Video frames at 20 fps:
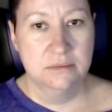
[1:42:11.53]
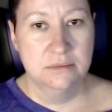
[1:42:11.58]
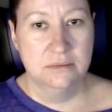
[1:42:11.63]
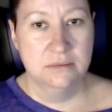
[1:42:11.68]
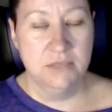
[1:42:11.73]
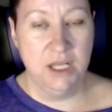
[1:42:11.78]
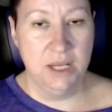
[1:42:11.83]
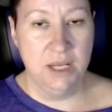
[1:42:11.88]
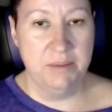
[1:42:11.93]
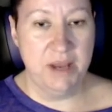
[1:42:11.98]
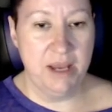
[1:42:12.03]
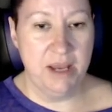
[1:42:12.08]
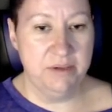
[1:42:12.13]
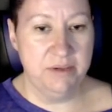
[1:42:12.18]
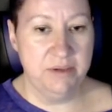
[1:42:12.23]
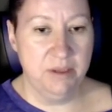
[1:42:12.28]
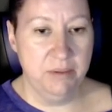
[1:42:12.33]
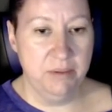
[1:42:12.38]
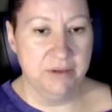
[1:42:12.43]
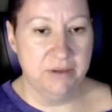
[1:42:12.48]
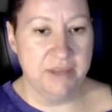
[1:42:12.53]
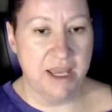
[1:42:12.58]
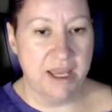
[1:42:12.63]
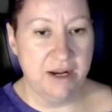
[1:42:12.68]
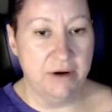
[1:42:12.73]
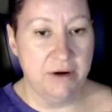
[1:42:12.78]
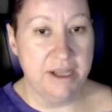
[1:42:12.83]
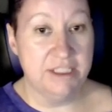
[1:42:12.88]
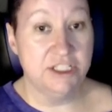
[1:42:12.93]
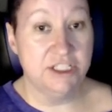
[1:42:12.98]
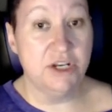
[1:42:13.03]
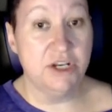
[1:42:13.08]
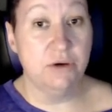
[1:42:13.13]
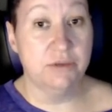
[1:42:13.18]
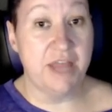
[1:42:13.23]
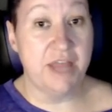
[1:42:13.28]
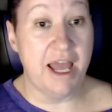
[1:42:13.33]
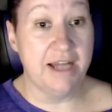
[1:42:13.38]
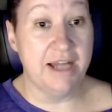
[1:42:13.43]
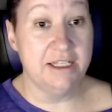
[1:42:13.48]
I'm happy about that. All right, so
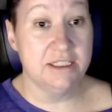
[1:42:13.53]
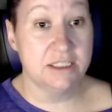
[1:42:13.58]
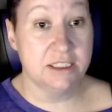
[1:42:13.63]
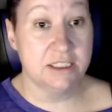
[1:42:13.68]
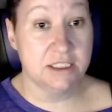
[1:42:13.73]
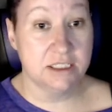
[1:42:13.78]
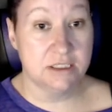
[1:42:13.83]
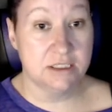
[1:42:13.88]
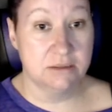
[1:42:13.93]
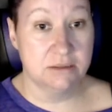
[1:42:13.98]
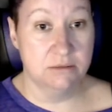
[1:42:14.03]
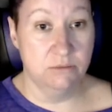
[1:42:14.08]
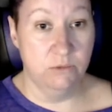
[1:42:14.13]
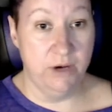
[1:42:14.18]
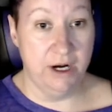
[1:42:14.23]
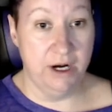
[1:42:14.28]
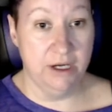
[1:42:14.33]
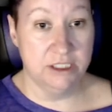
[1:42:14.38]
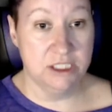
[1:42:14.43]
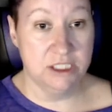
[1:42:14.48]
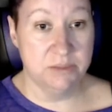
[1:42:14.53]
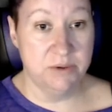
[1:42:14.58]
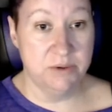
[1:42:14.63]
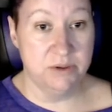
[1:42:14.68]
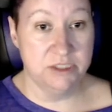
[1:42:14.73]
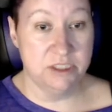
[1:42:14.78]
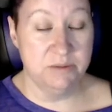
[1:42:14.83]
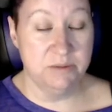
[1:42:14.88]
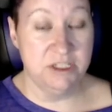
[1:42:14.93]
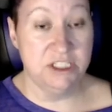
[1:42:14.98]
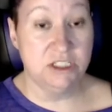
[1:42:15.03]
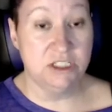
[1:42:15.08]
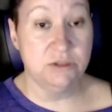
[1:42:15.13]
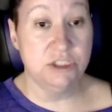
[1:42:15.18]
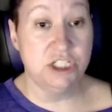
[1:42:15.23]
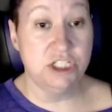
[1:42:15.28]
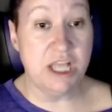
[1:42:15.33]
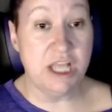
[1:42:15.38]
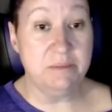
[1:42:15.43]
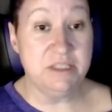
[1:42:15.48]
that is where it's supposed to be. So
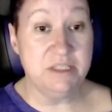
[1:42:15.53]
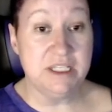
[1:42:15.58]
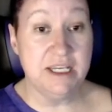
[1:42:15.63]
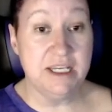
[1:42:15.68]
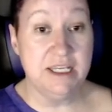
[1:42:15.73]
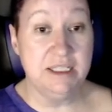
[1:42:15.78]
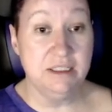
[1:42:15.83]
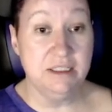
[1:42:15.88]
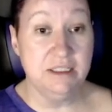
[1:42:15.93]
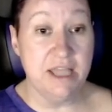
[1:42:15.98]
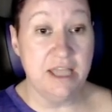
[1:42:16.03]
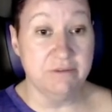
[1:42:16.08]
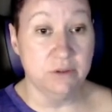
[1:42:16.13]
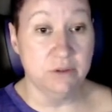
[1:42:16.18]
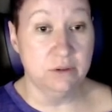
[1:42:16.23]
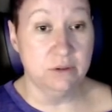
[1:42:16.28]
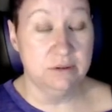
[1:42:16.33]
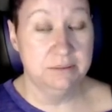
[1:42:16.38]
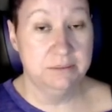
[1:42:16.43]
gems in the level.